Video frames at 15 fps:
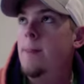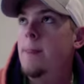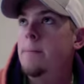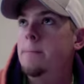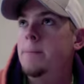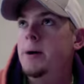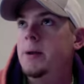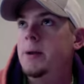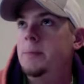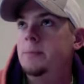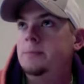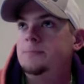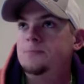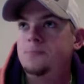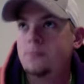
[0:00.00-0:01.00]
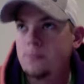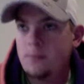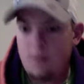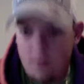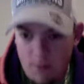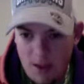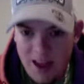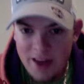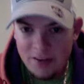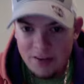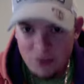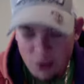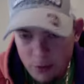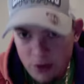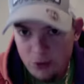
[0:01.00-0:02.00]
But as
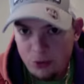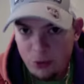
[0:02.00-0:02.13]
humans,